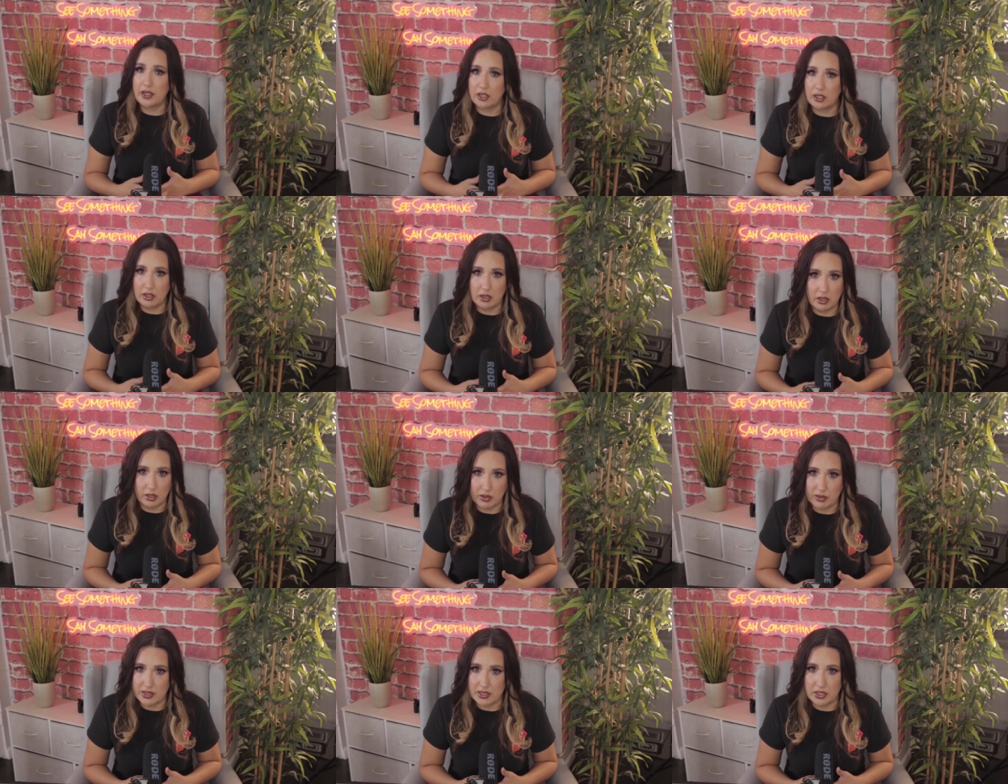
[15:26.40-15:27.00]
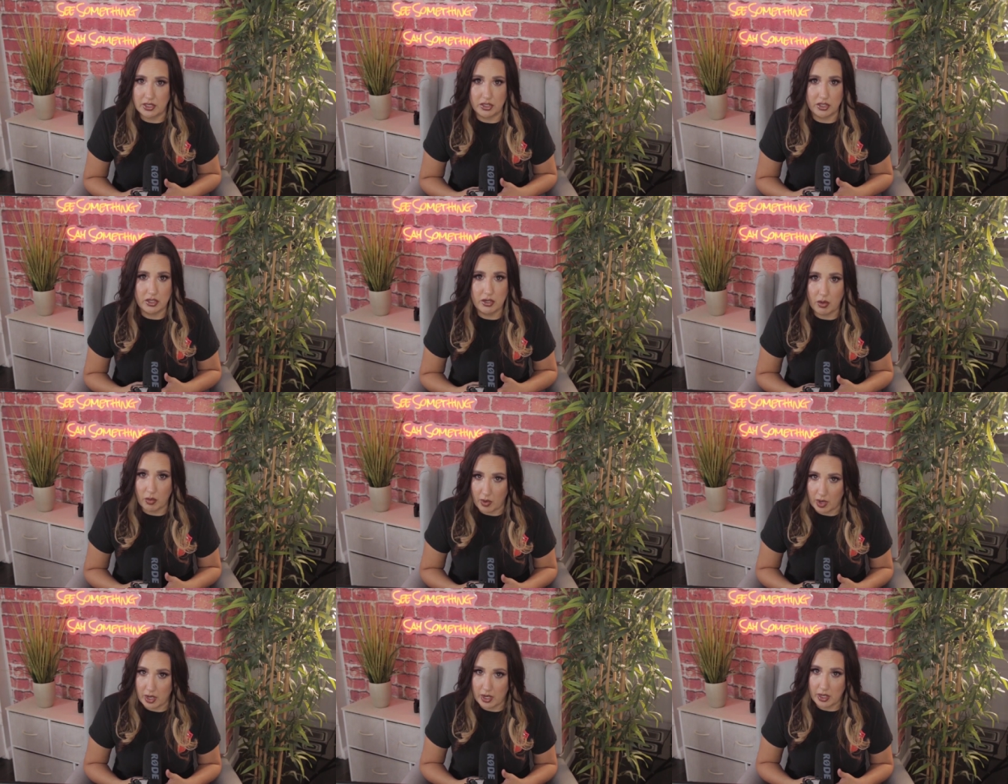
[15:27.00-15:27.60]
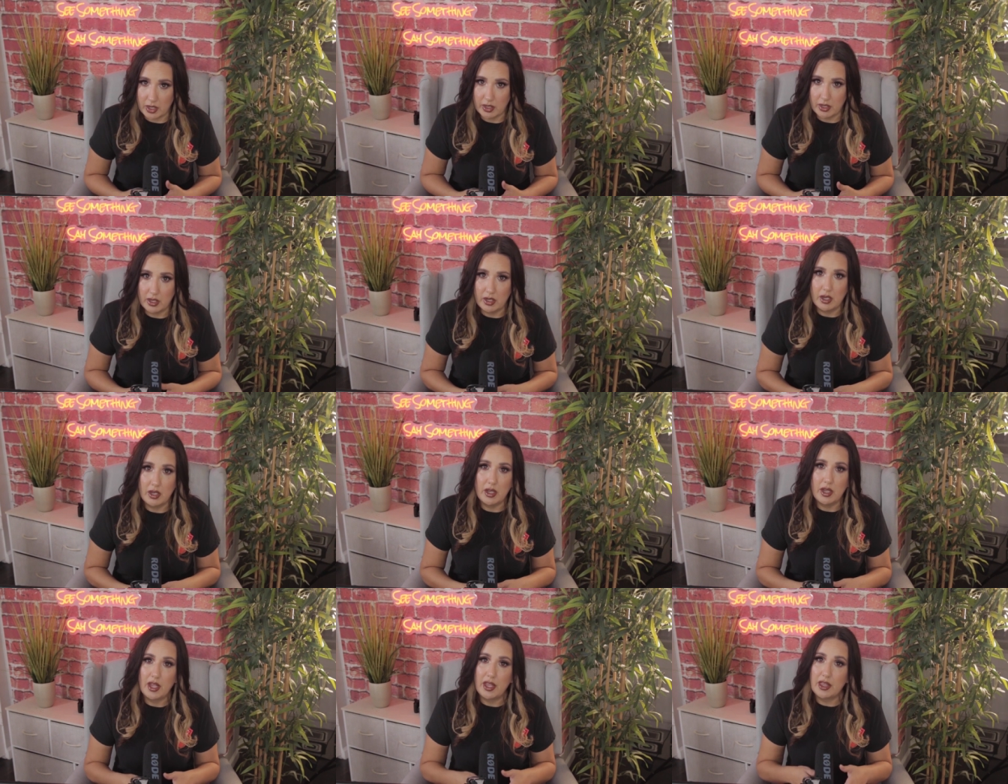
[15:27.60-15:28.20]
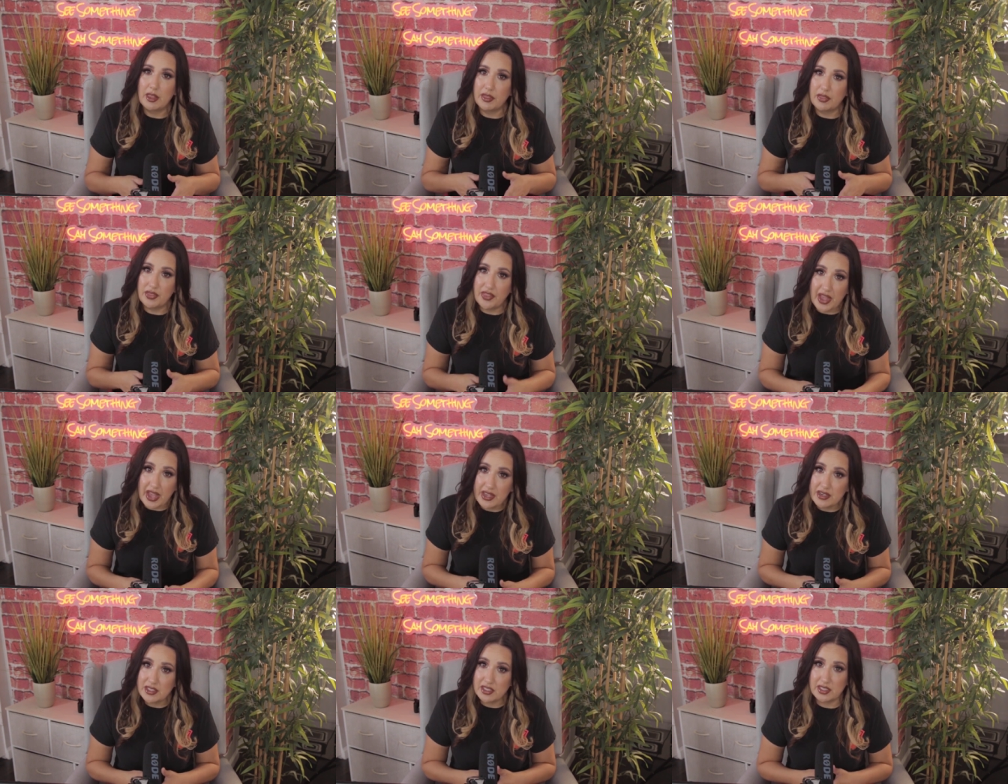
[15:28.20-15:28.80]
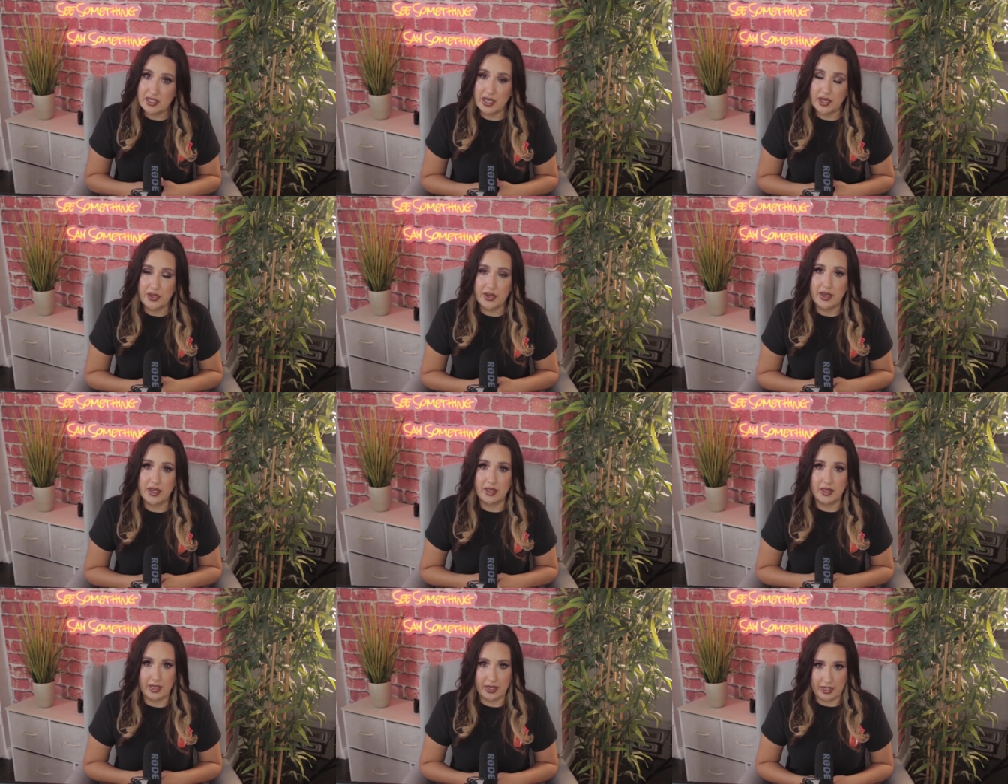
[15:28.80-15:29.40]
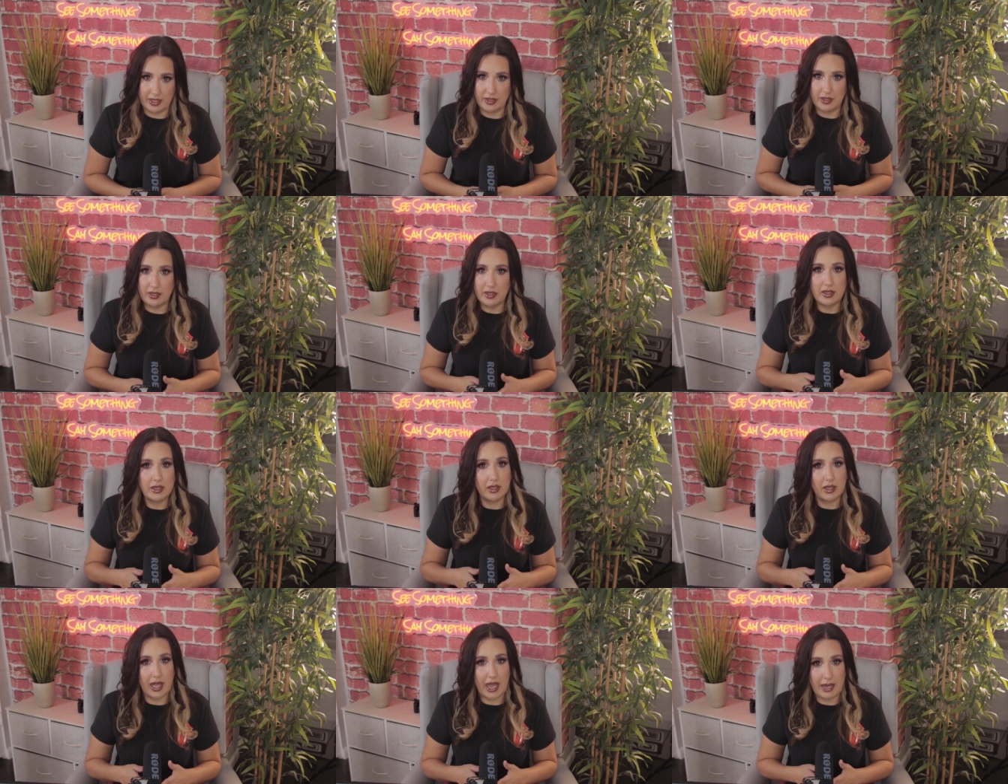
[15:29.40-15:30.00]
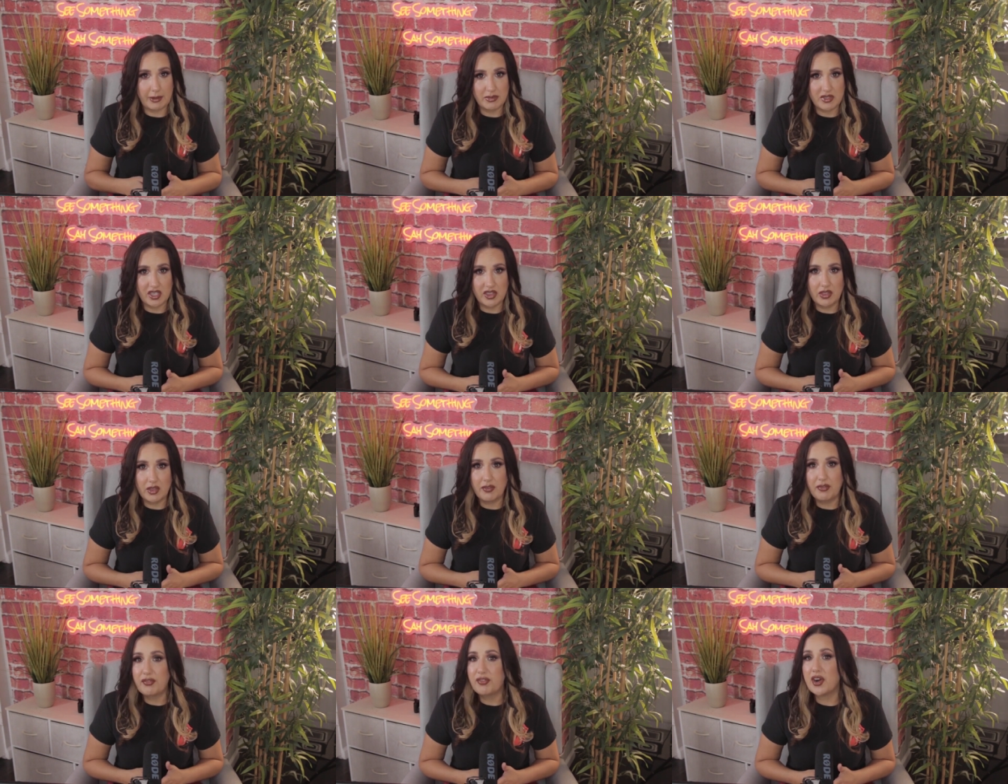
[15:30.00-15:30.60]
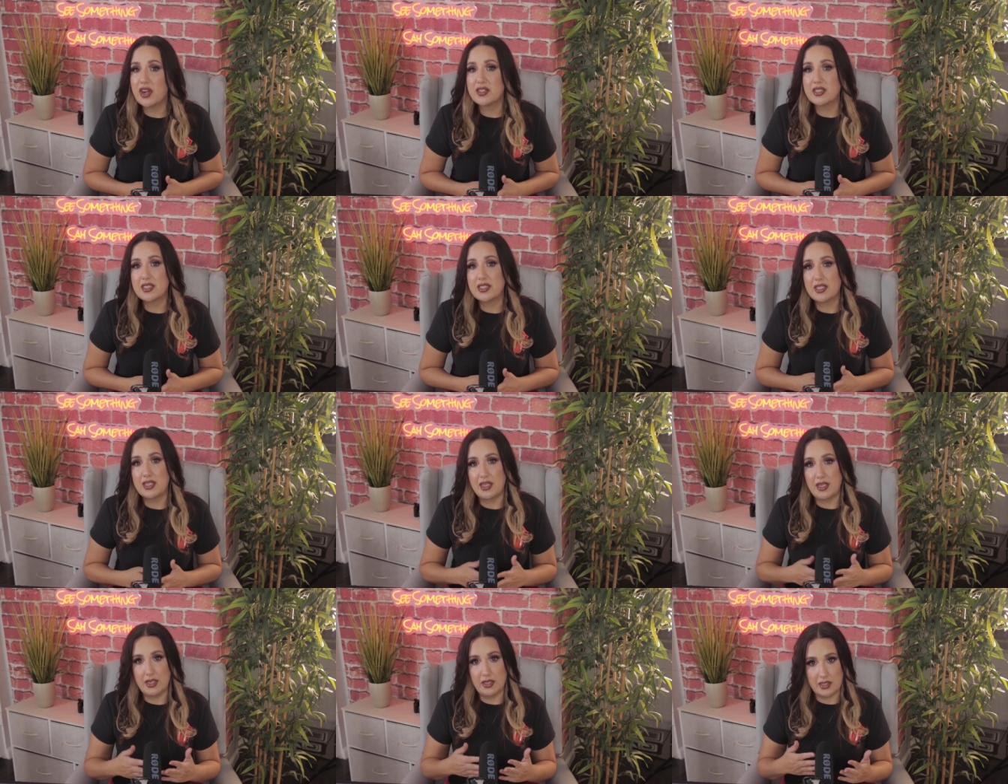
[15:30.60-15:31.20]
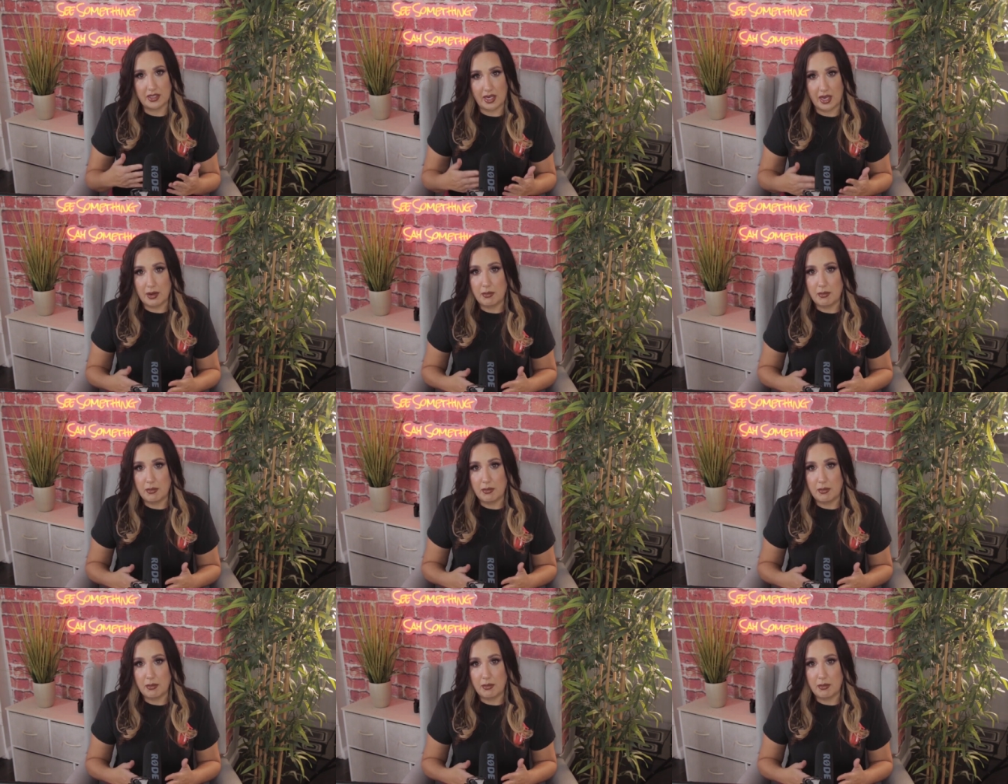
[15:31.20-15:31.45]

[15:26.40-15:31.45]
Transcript: and closed the door. Then Terry Lynn climbed in the front seat